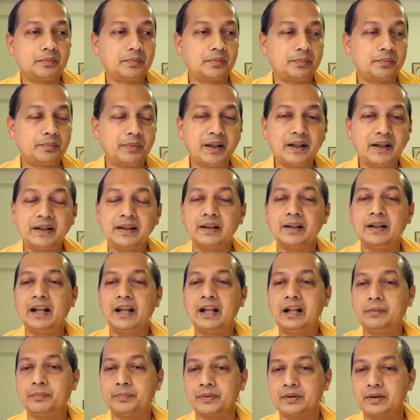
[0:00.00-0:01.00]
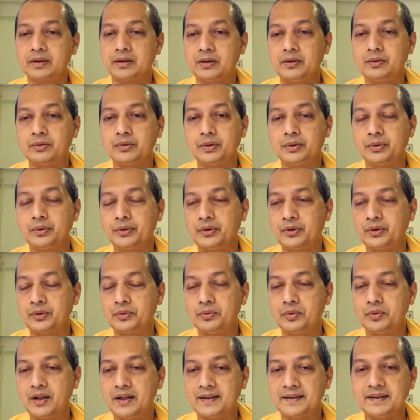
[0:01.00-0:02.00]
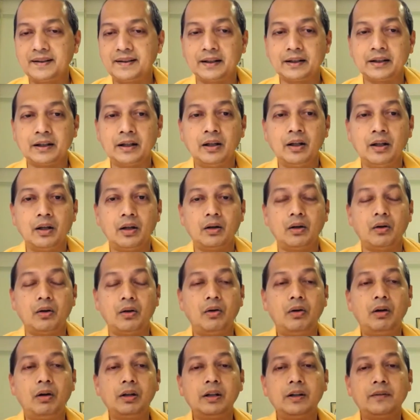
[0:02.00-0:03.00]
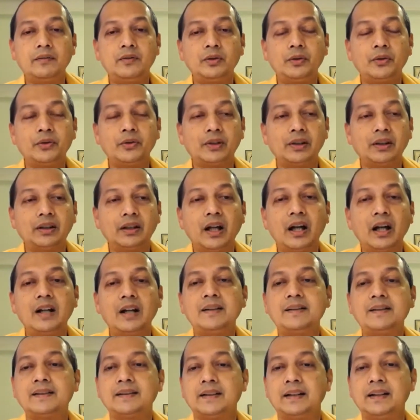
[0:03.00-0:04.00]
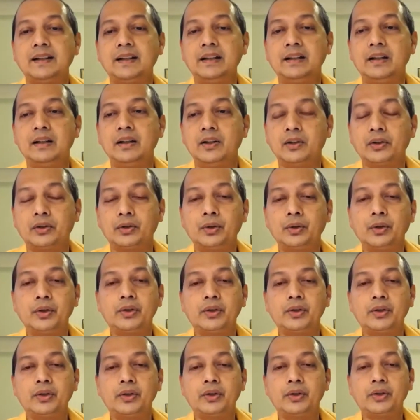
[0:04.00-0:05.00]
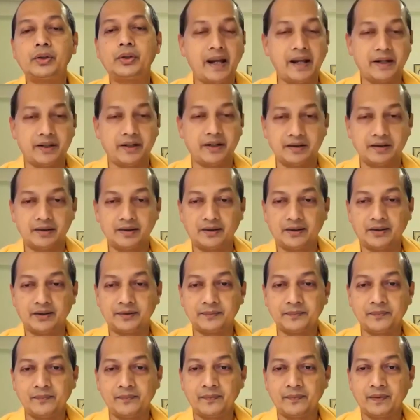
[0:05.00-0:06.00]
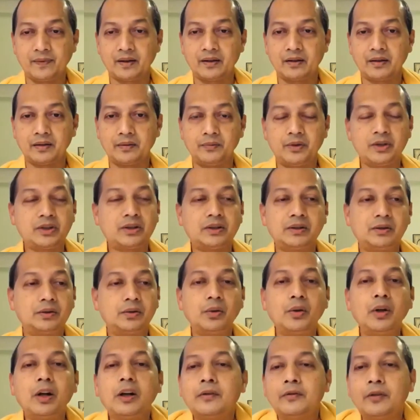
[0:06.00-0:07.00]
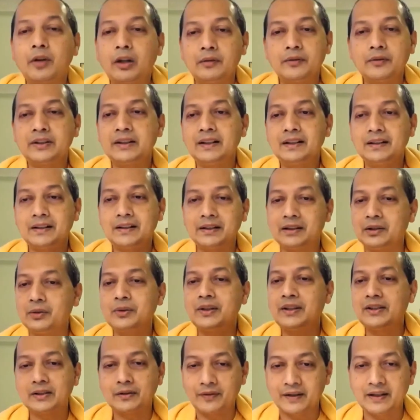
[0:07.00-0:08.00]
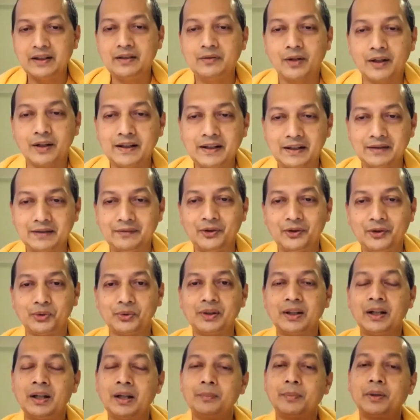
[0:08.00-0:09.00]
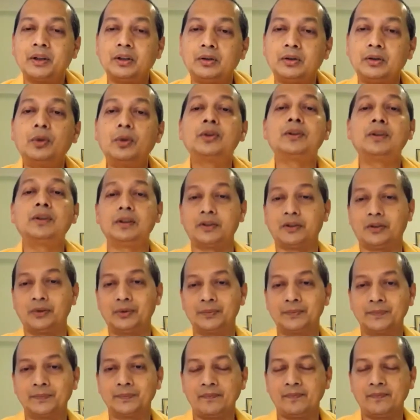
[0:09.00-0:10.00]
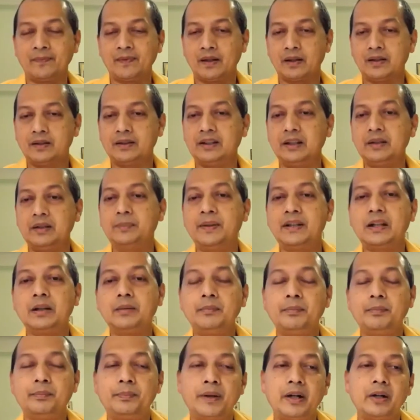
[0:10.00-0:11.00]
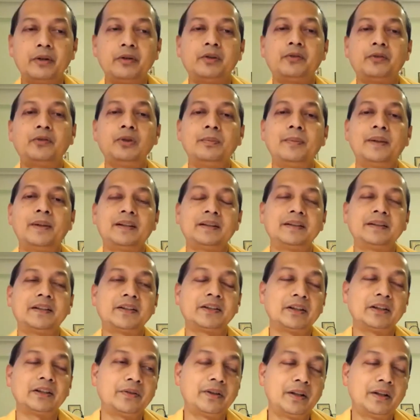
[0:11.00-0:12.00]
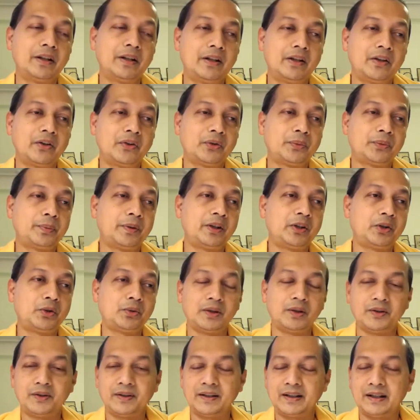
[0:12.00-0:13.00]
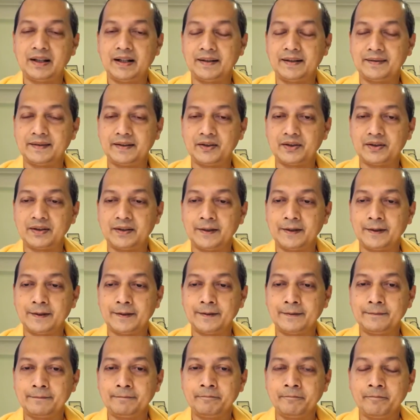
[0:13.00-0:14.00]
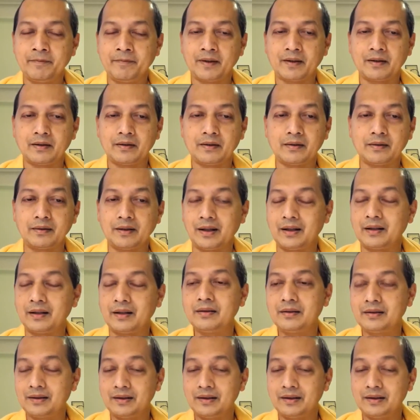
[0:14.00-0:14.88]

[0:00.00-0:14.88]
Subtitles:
medical help to those who are sick. All of those large-scale social actions, which do not fall within the duties of any one individual, but those also, they become powerful methods of spiritual realization. And